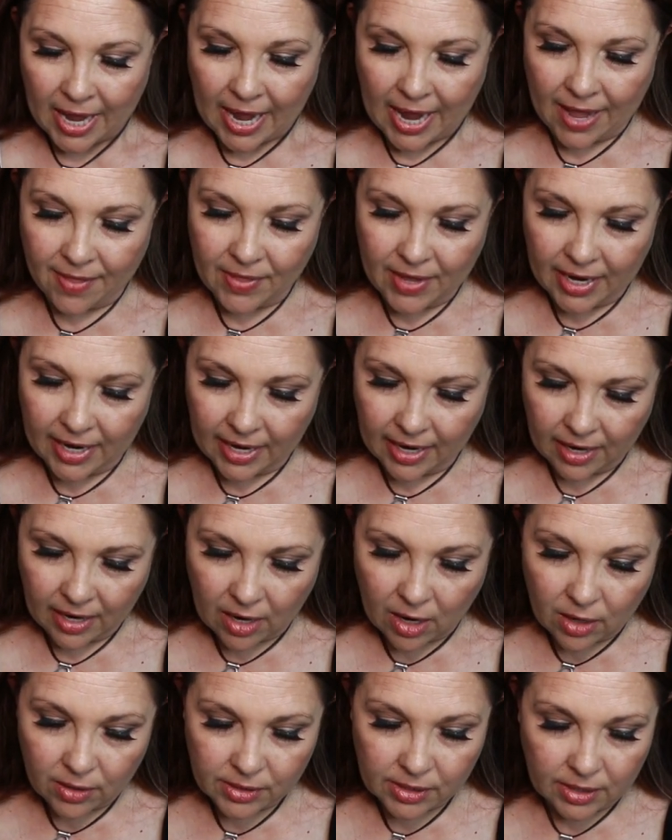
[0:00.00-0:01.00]
And then
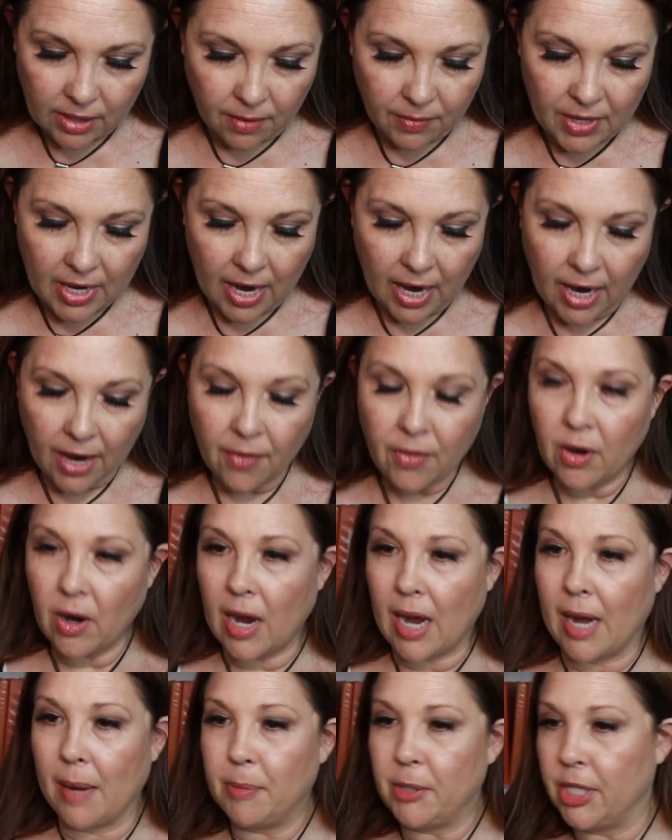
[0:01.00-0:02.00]
also the other
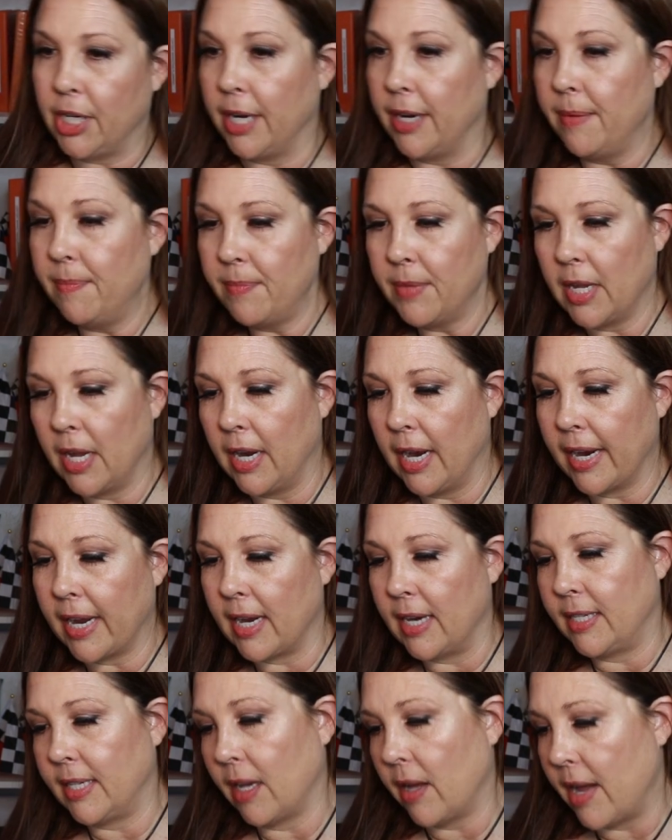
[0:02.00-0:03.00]
option, and I
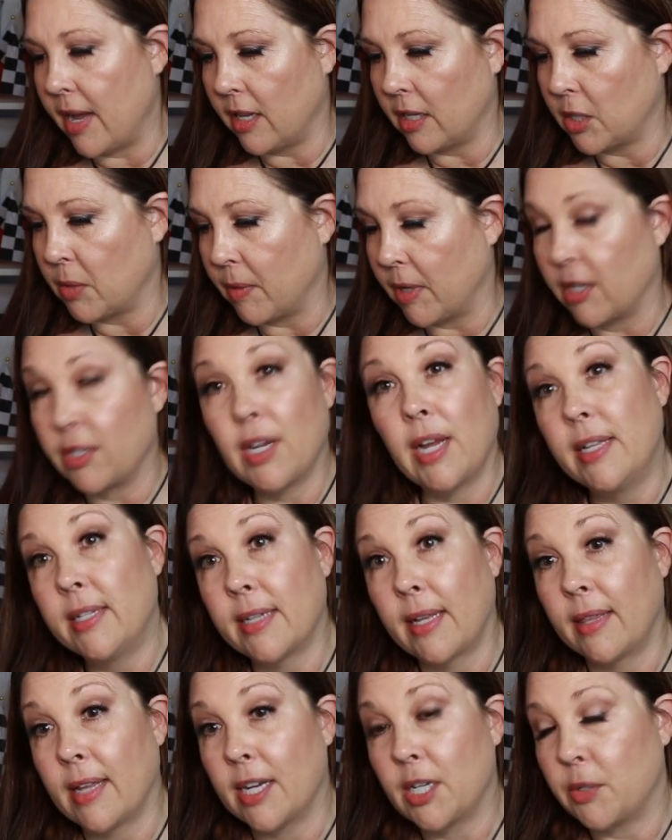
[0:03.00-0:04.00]
gotta tell Alex what our sign
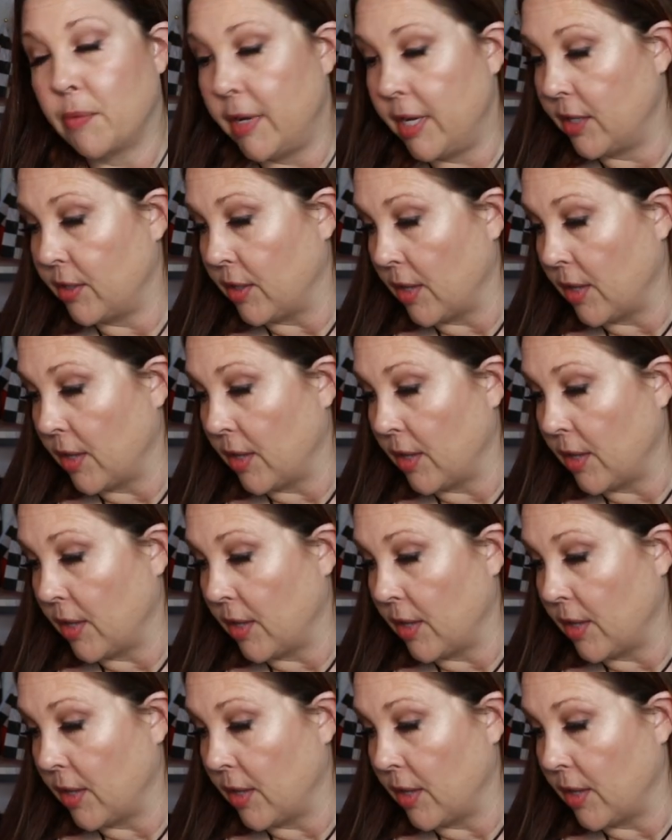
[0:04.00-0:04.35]
said last week.